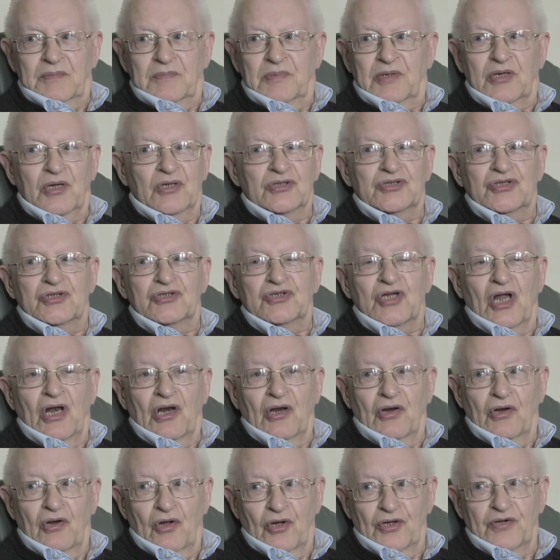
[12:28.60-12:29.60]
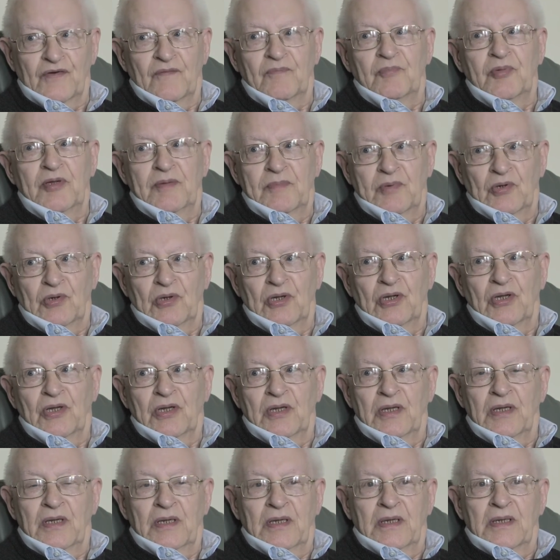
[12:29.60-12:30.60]
because there's a lot of people,
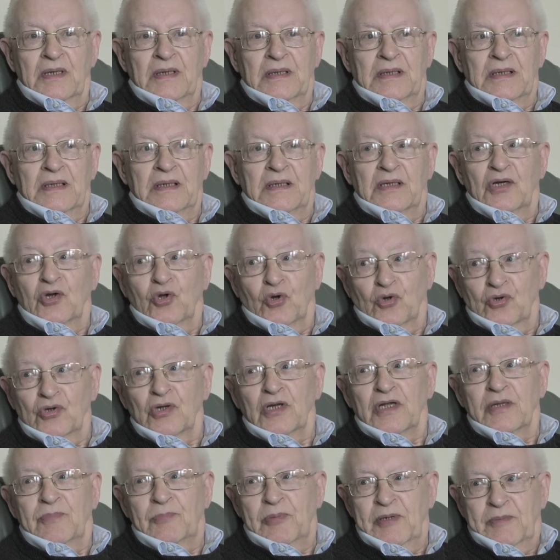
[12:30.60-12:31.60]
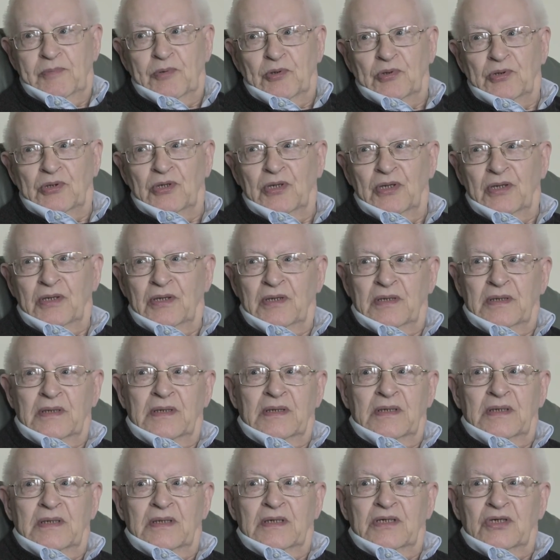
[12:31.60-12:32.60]
lonely people,
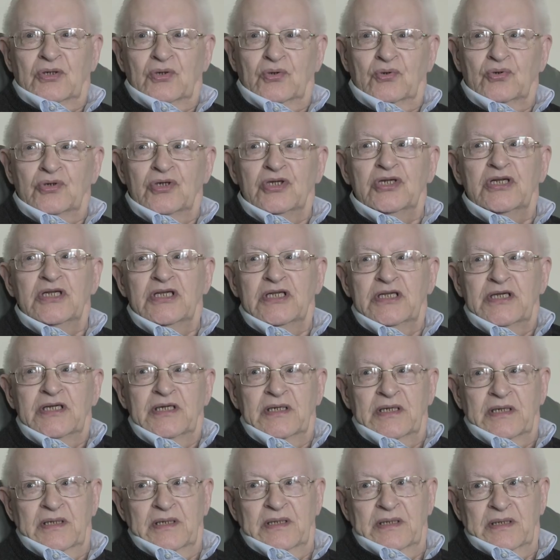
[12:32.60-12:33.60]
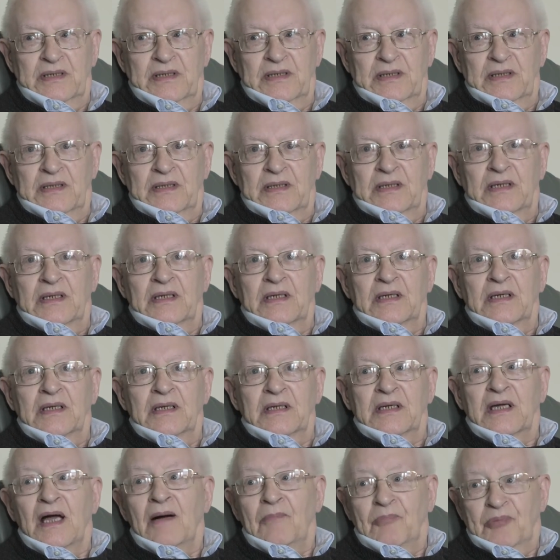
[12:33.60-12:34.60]
who need
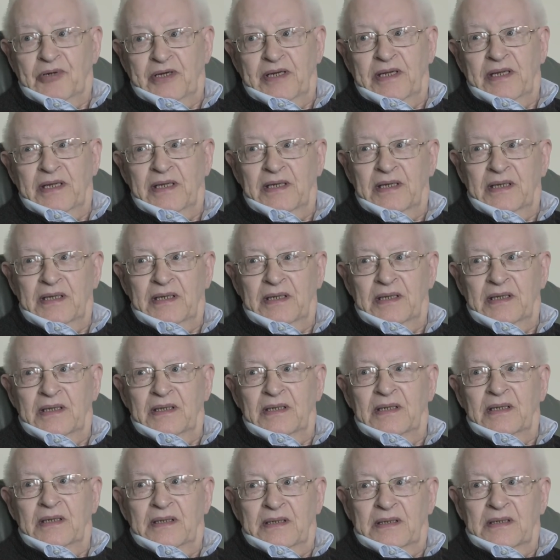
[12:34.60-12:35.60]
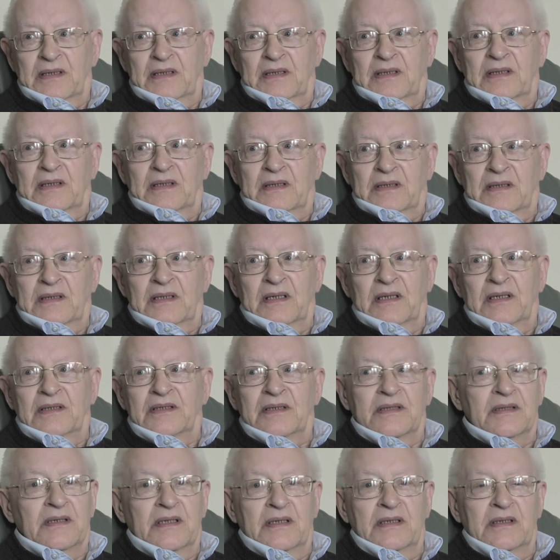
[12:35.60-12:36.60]
company.
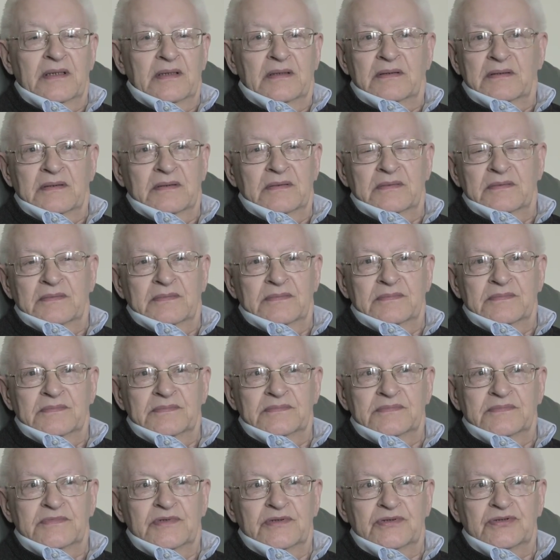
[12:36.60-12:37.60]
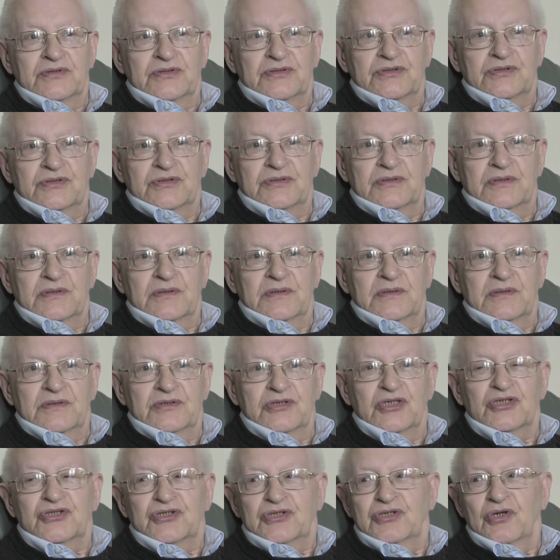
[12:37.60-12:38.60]
And uh, there's
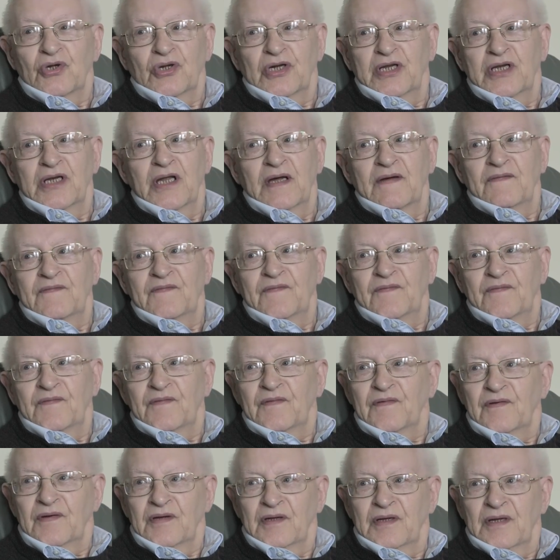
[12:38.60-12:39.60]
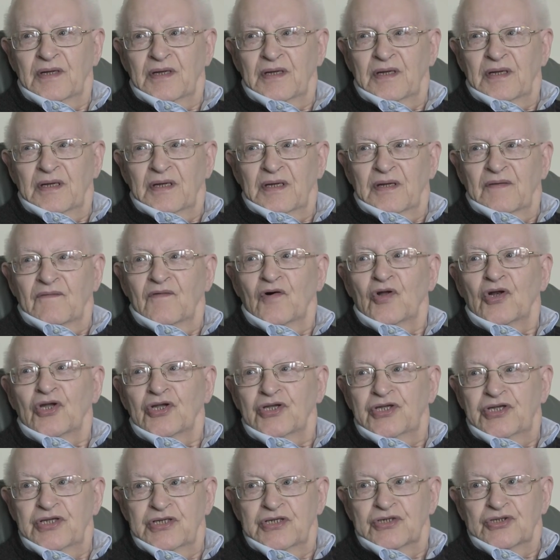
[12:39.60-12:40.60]
just not enough
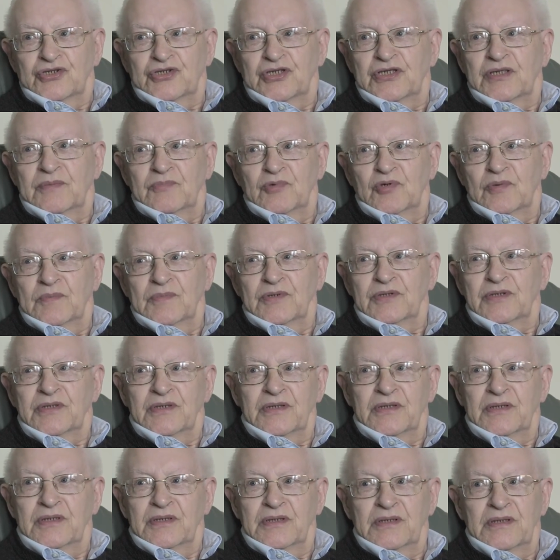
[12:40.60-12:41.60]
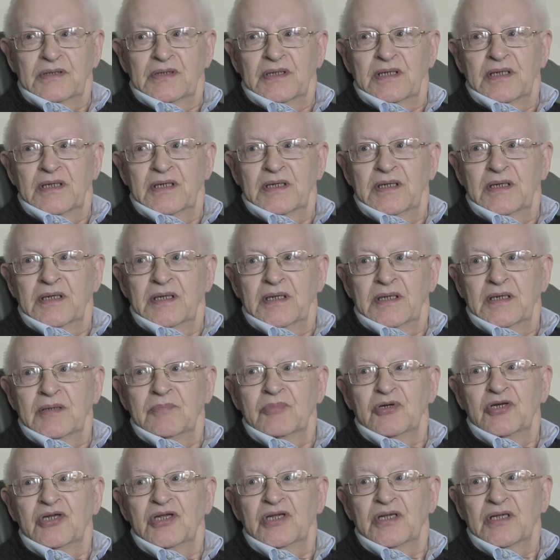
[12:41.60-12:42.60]
volunteers at the moment, and any
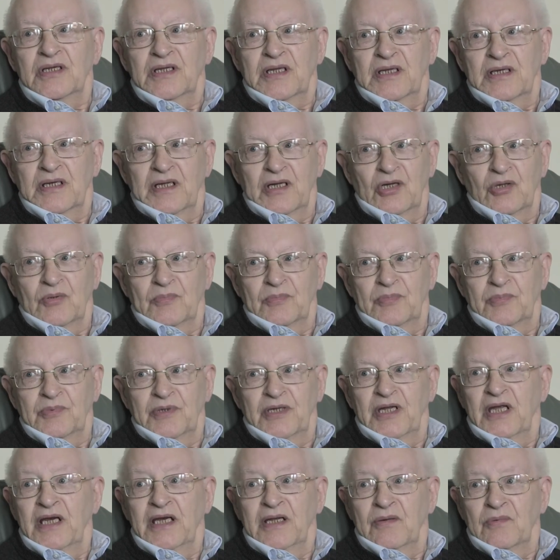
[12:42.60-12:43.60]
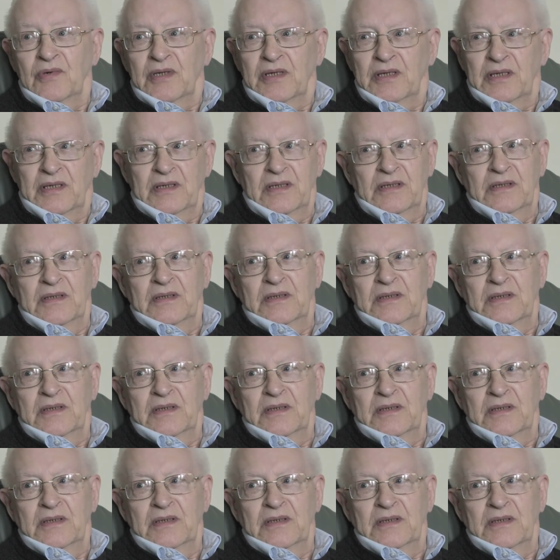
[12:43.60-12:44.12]
anybody that can help in any way